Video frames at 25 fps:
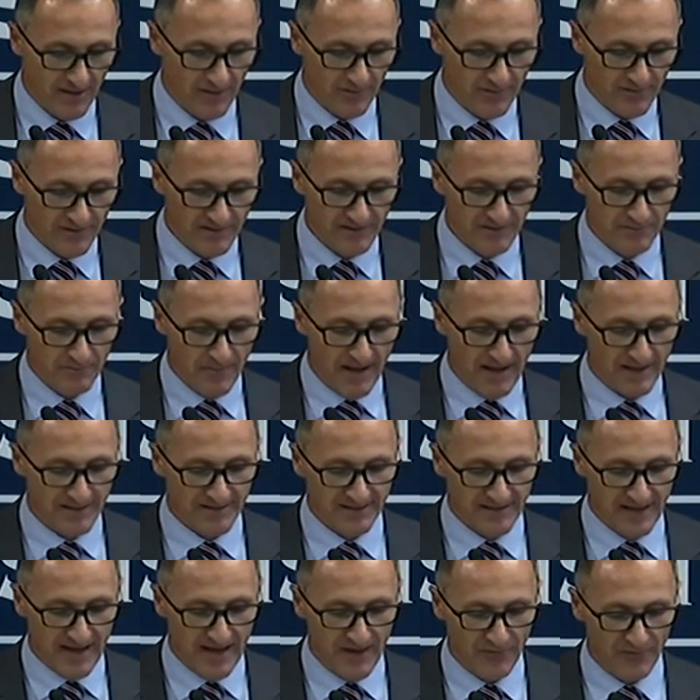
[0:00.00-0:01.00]
this
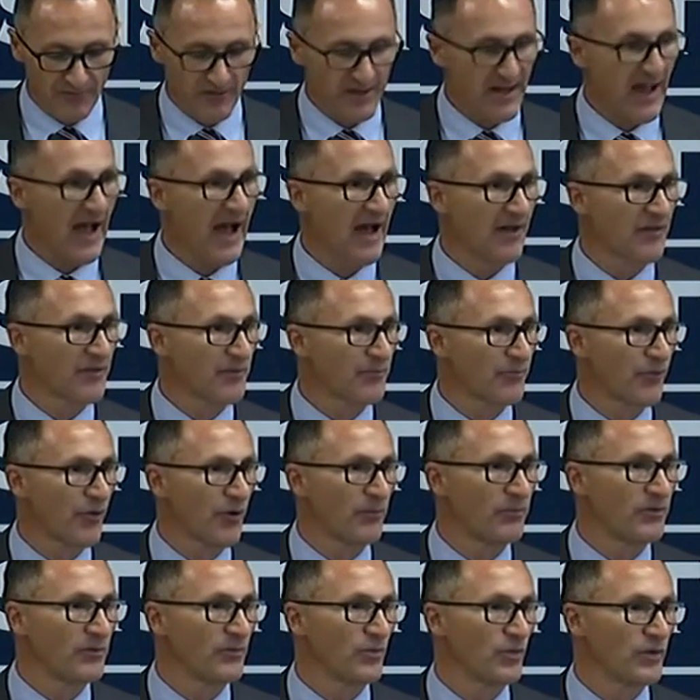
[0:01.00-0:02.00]
makes every other
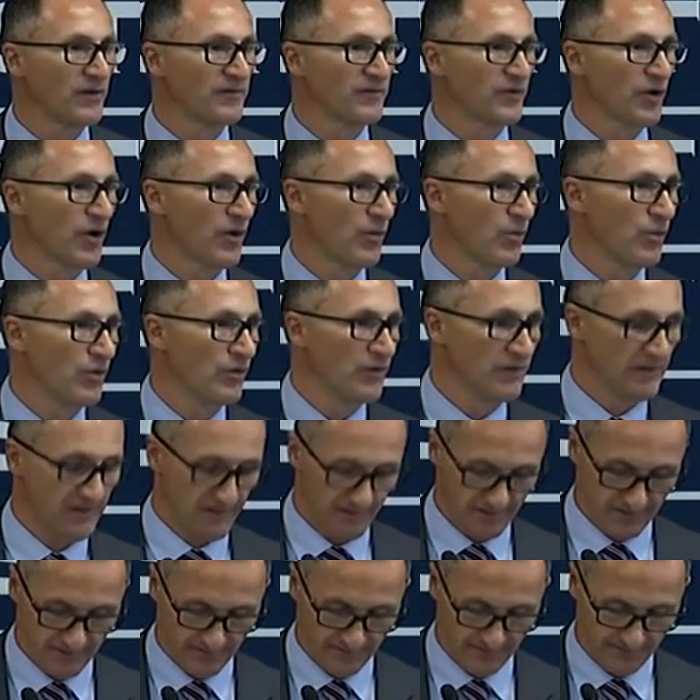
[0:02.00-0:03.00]
problem we've got
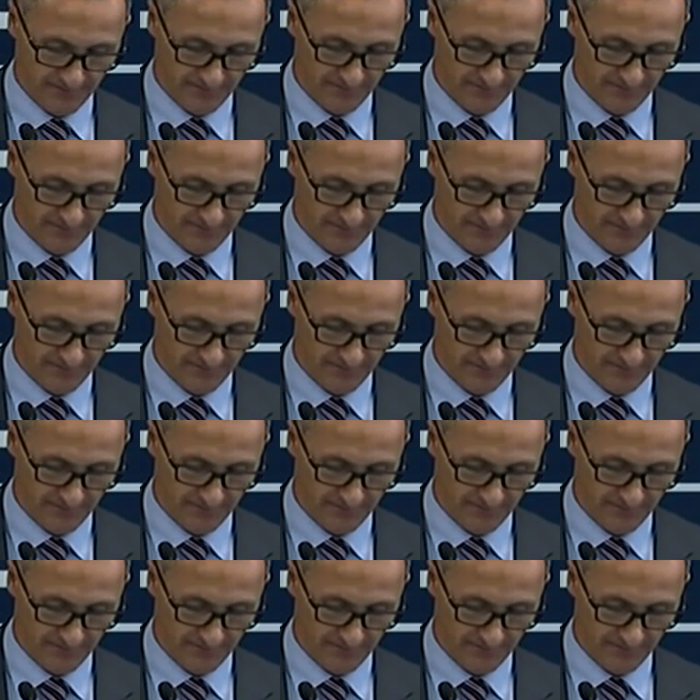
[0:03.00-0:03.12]
worse.